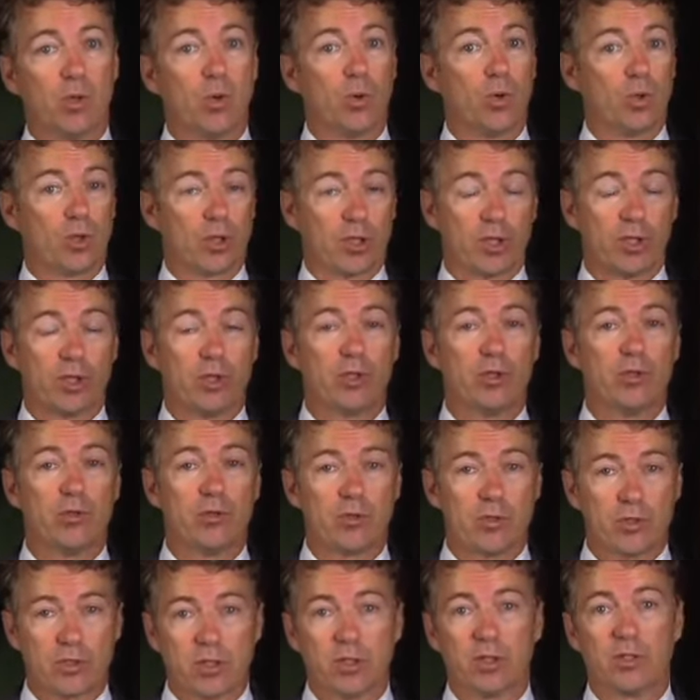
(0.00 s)
or
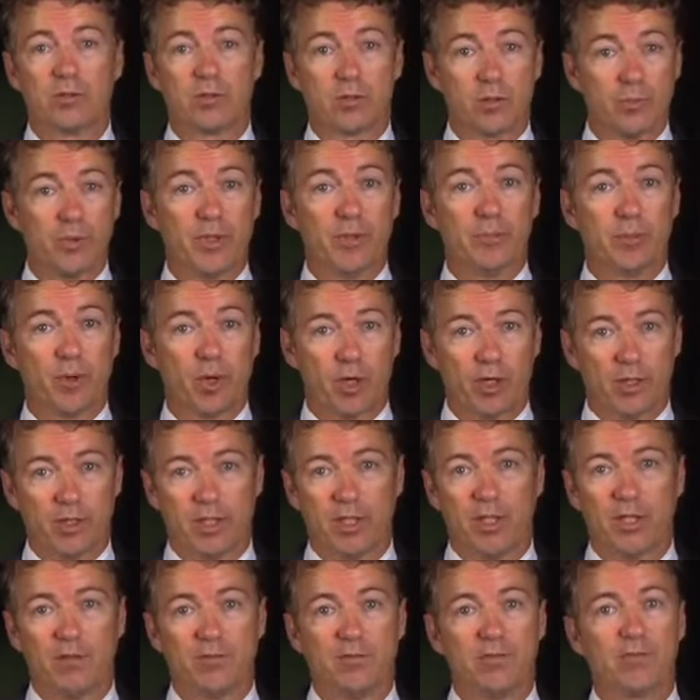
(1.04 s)
accused to be part
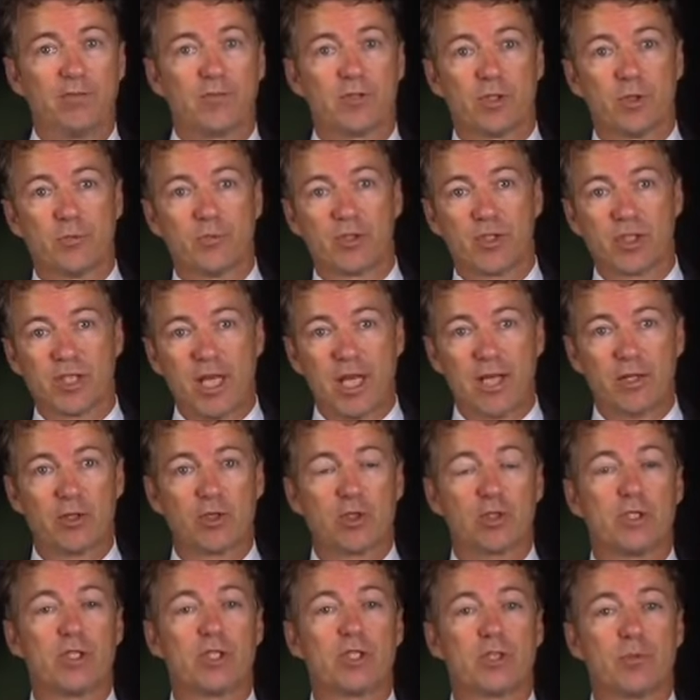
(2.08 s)
of,
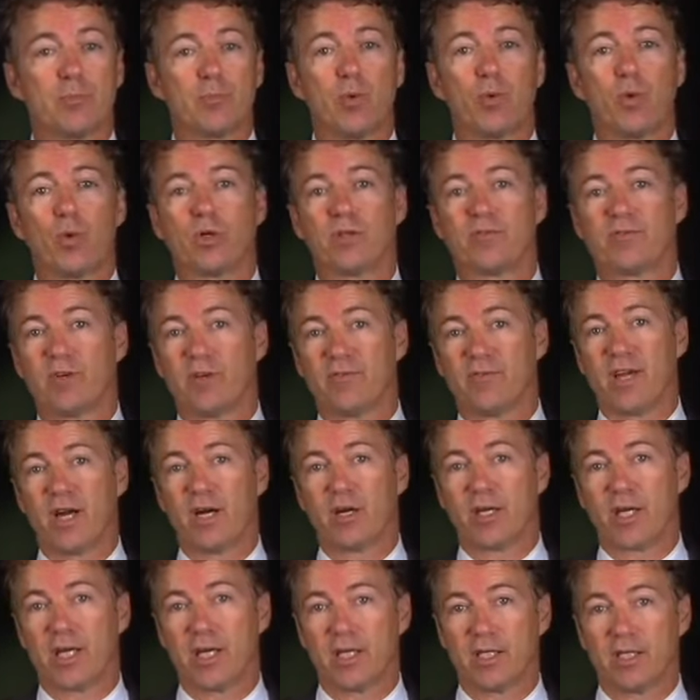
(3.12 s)
substantially supportive of Al
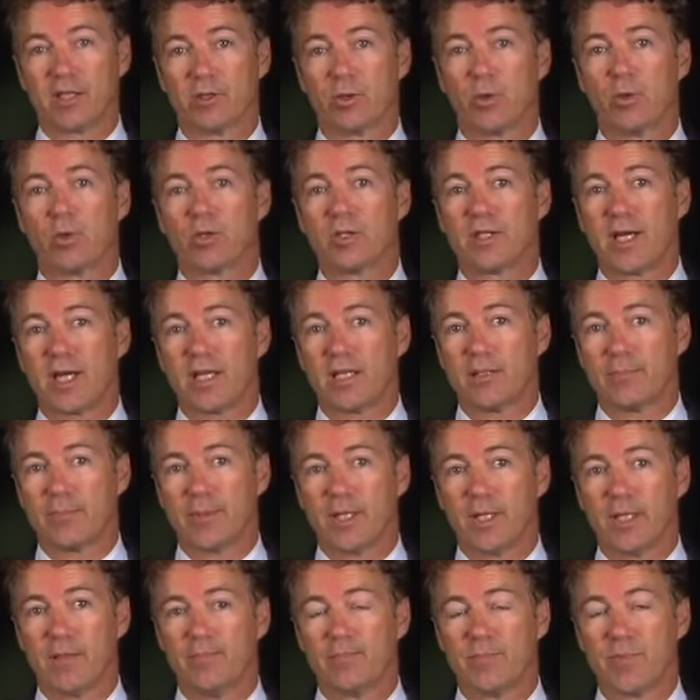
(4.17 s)
Qaeda or
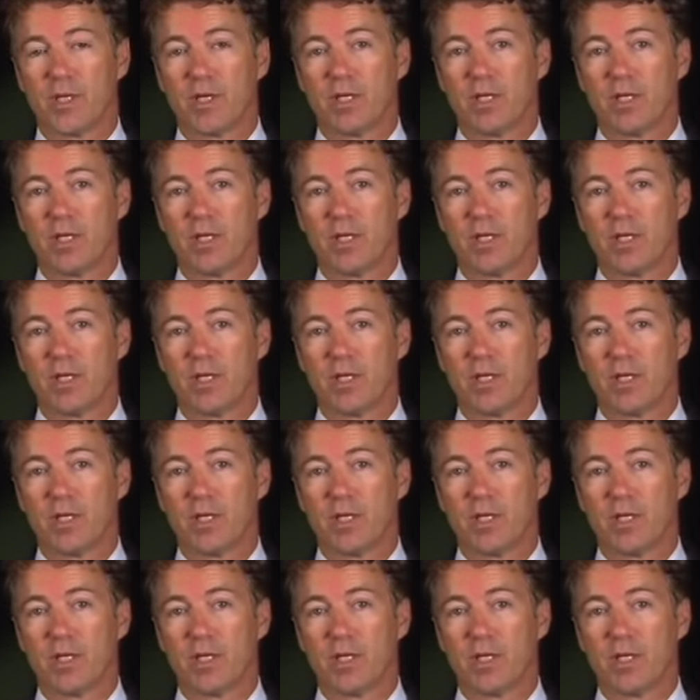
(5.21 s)
Taliban.